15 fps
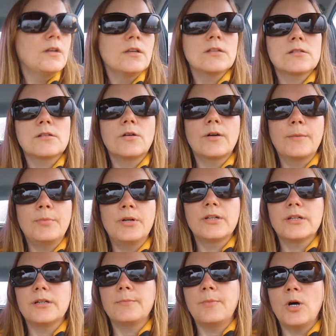So I put
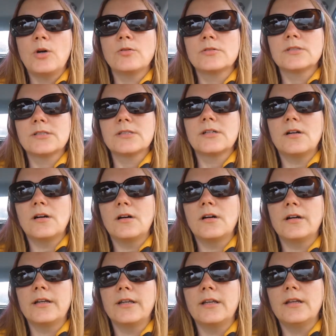a post
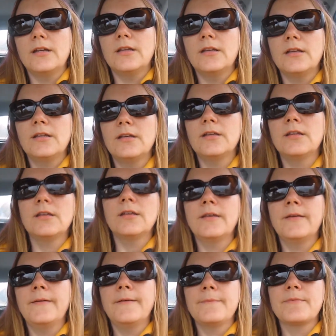on
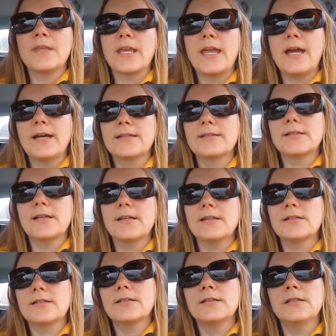the cat
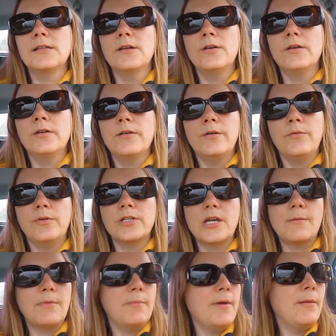site, which
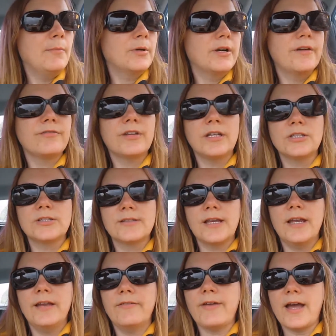I'm a member of, and just
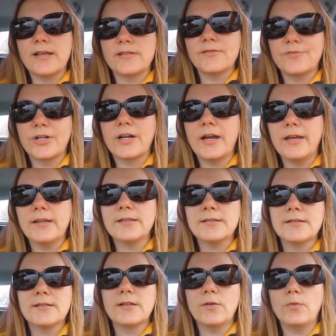kind of asked for
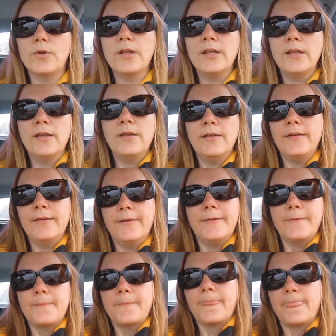guidance
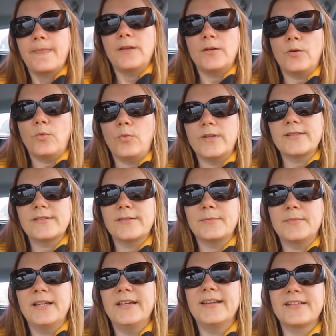and, you know,
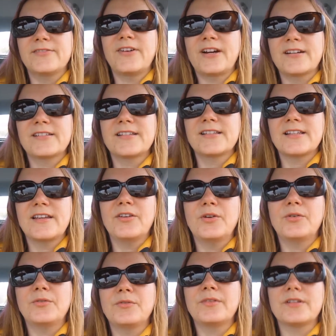wisdom as far as, because I
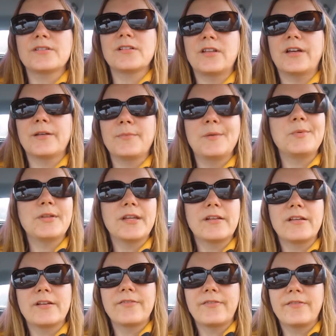know there's a lot of people there
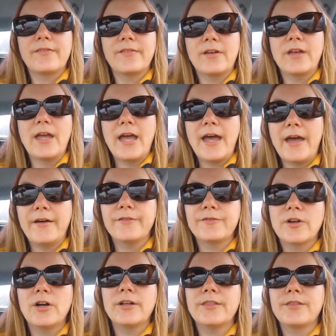that have
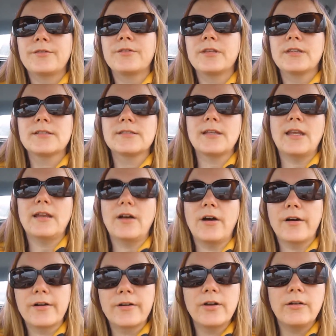gone through this and
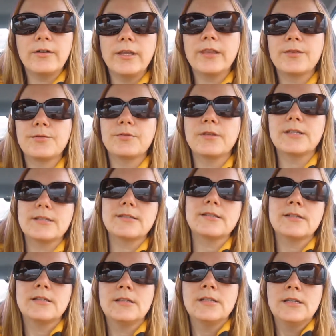are going through this,
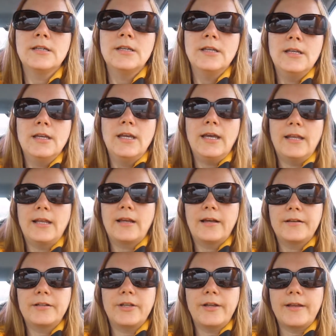and I got
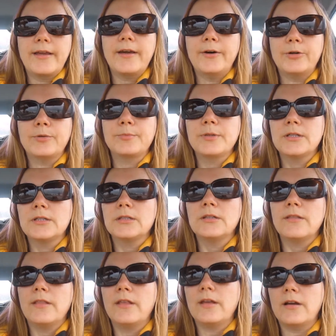a lot of help
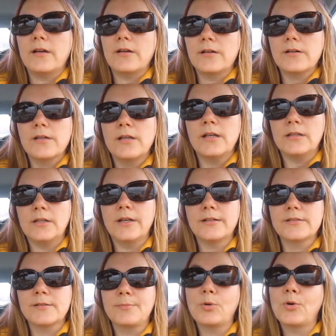there, a lot of
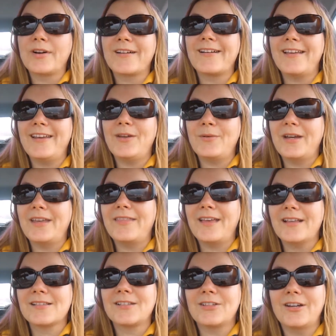support anyway, and
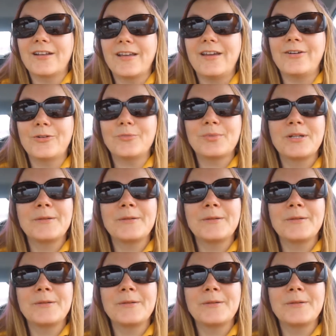that's a lot of help.